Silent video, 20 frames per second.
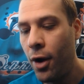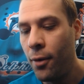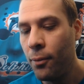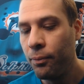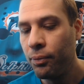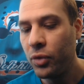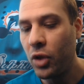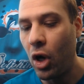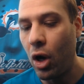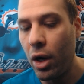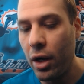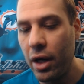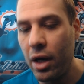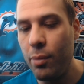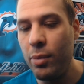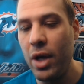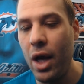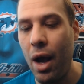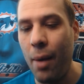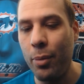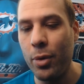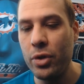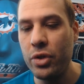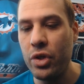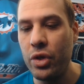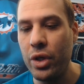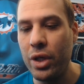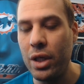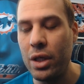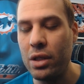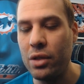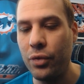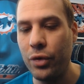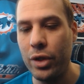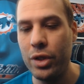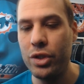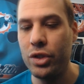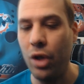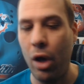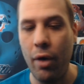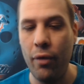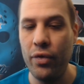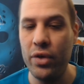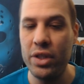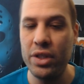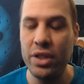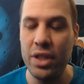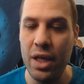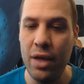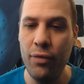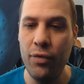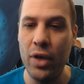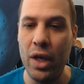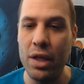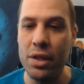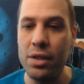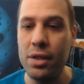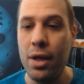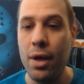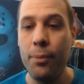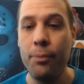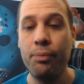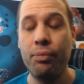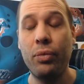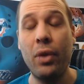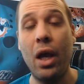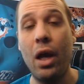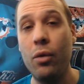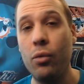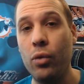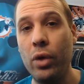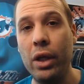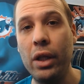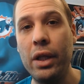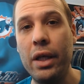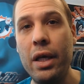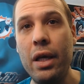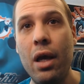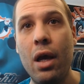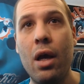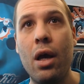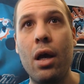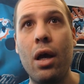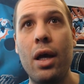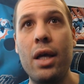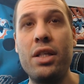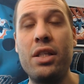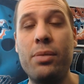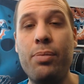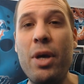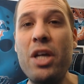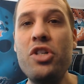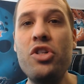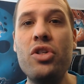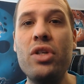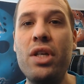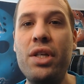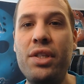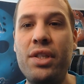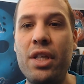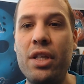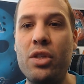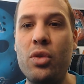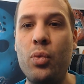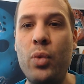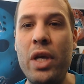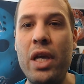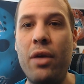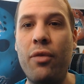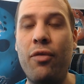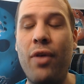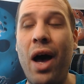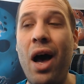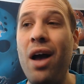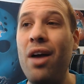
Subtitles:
there are going to be opportunities for this Dolphins defense. And really, especially since week five.